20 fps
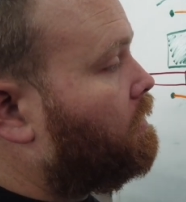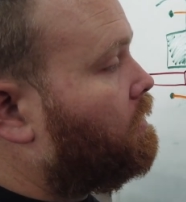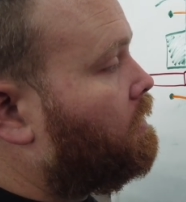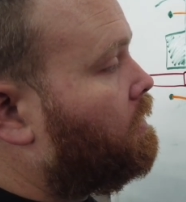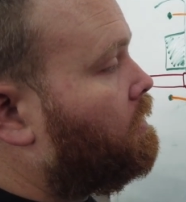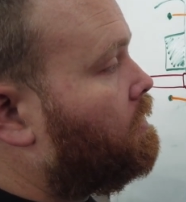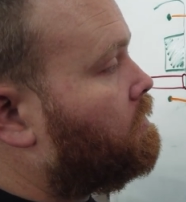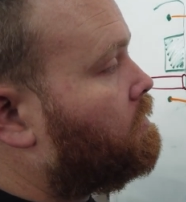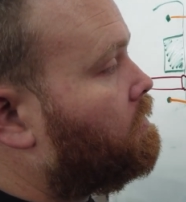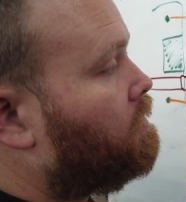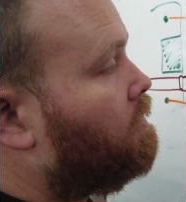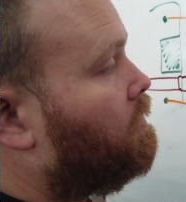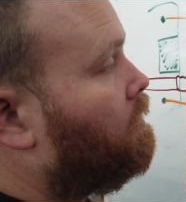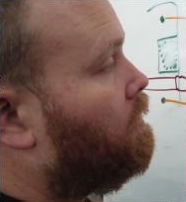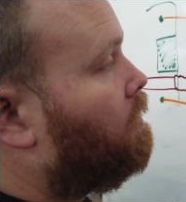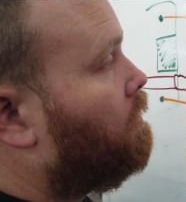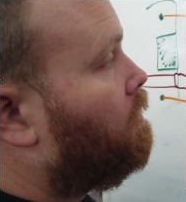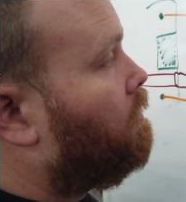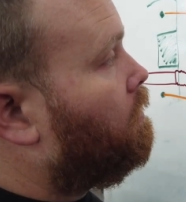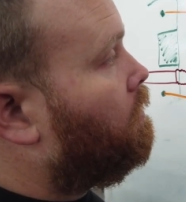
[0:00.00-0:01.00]
these
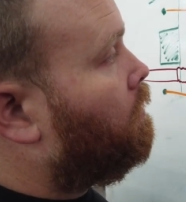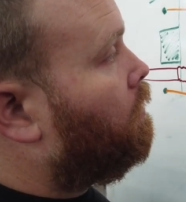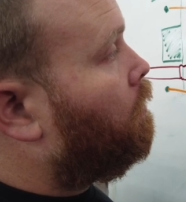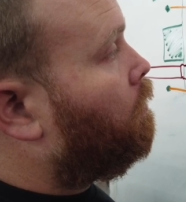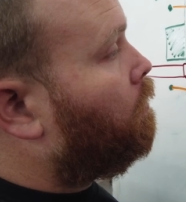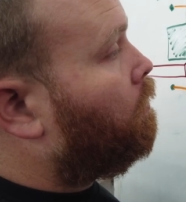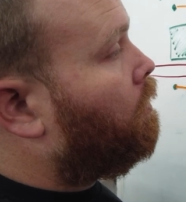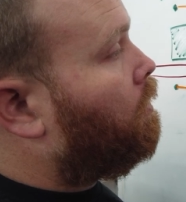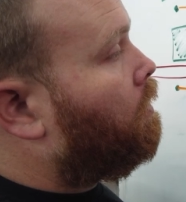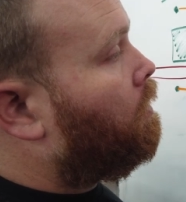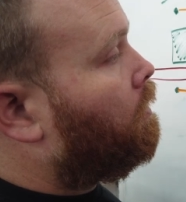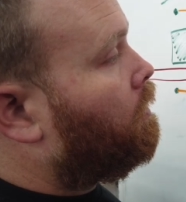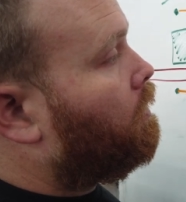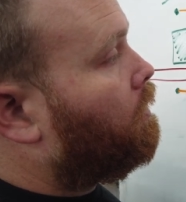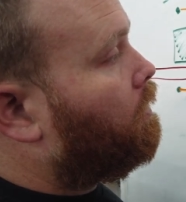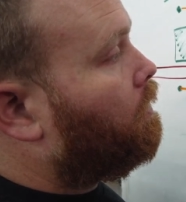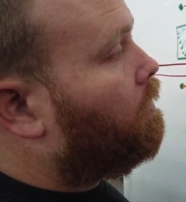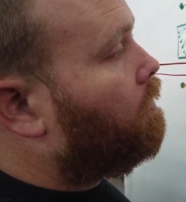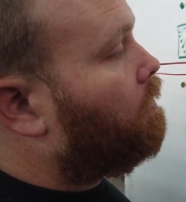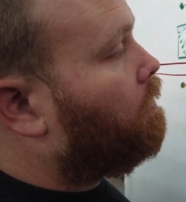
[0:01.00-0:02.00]
no
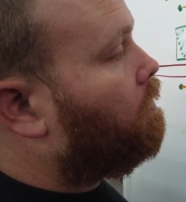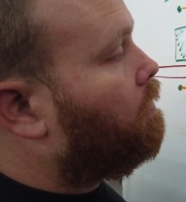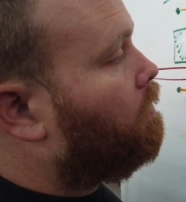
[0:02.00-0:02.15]
longer